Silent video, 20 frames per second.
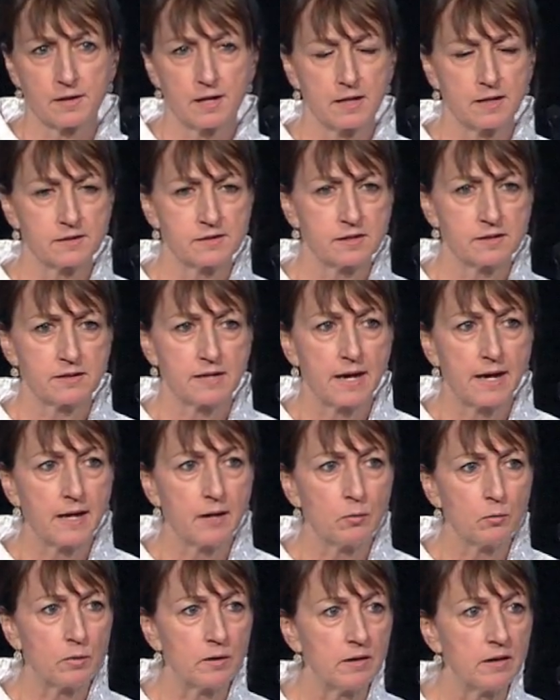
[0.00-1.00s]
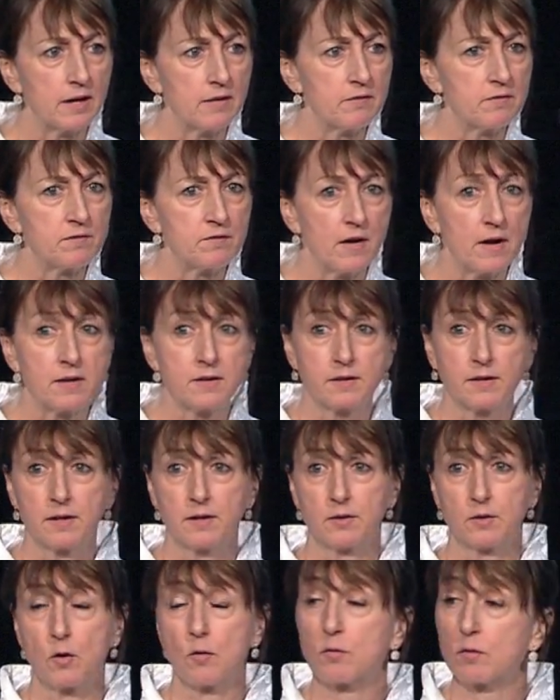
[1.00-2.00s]
And to date, we have
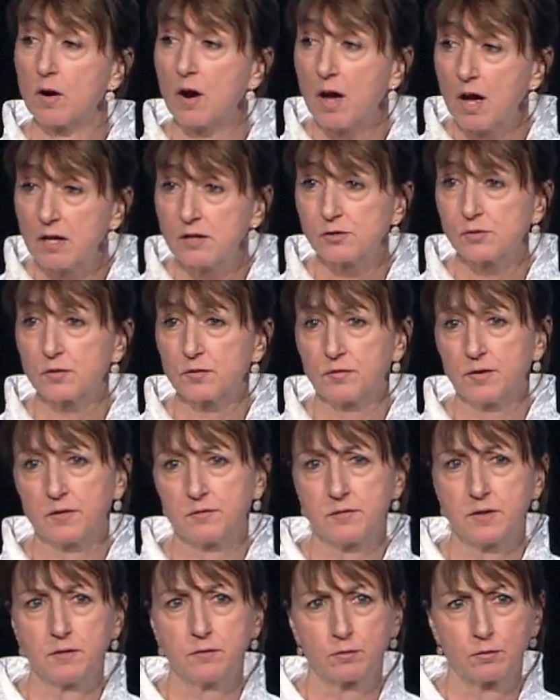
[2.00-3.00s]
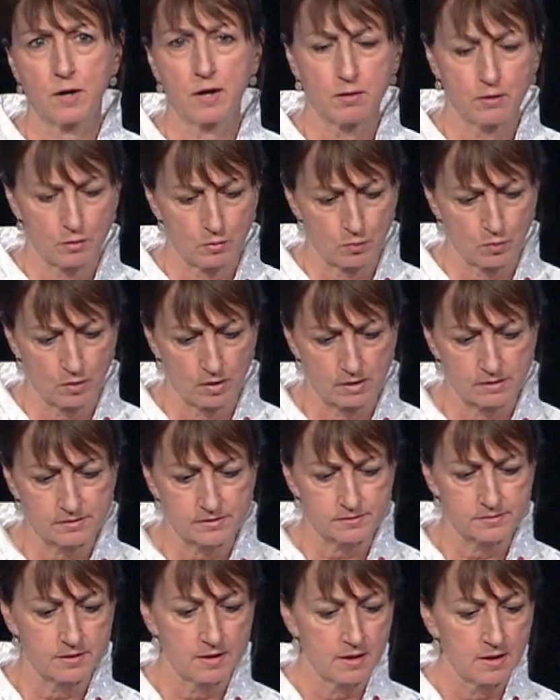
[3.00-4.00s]
funded over 150 Varela
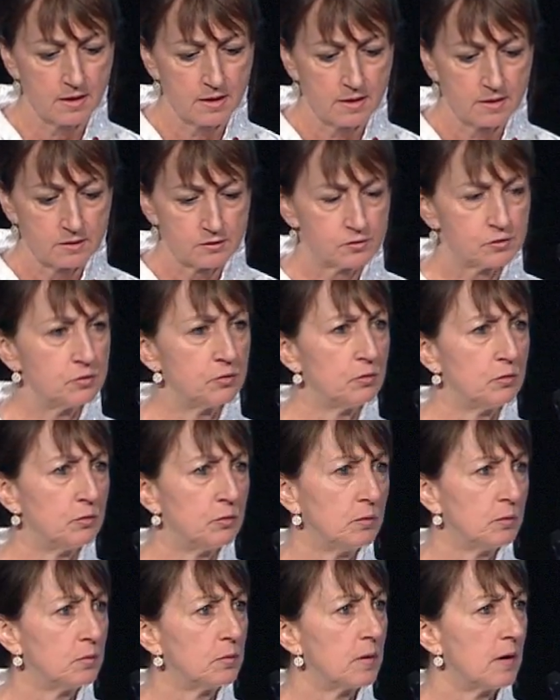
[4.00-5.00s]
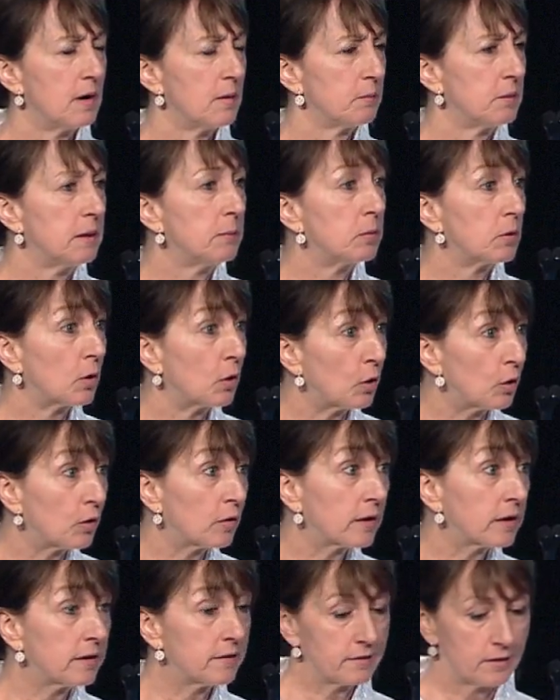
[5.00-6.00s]
Awards to people
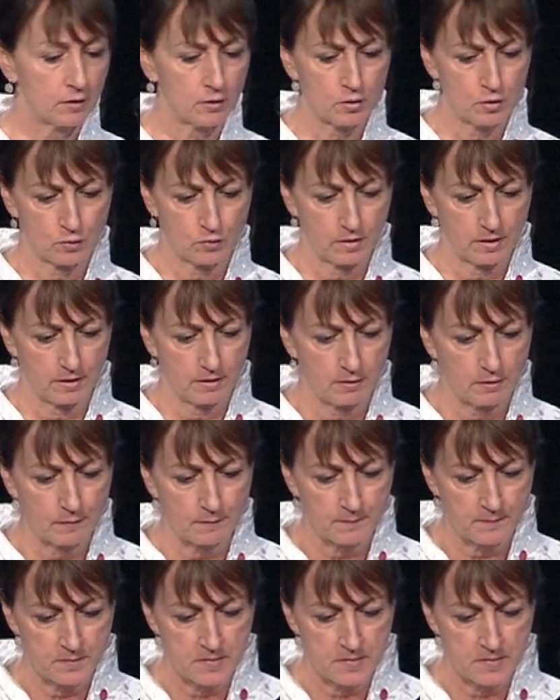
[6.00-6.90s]
early in their career.